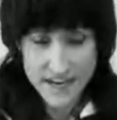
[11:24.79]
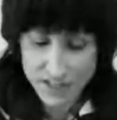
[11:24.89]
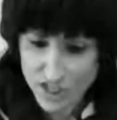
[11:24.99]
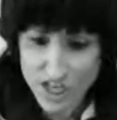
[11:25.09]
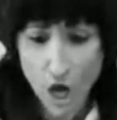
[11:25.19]

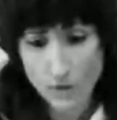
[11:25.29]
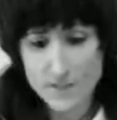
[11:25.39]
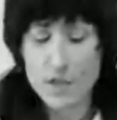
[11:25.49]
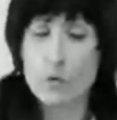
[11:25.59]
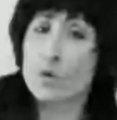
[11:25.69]
And she
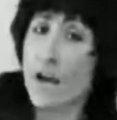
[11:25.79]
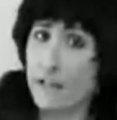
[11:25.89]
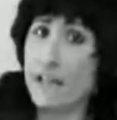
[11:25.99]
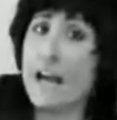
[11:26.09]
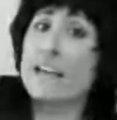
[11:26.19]
also, kind
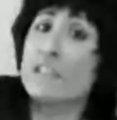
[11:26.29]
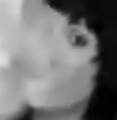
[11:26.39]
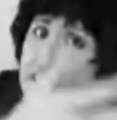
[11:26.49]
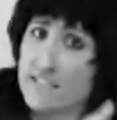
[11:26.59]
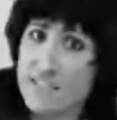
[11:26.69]
of like
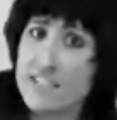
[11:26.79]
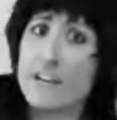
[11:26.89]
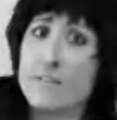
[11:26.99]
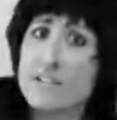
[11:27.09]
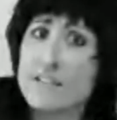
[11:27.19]
Alexis
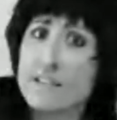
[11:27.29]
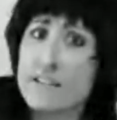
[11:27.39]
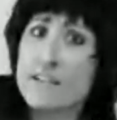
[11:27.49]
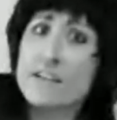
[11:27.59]
Davis,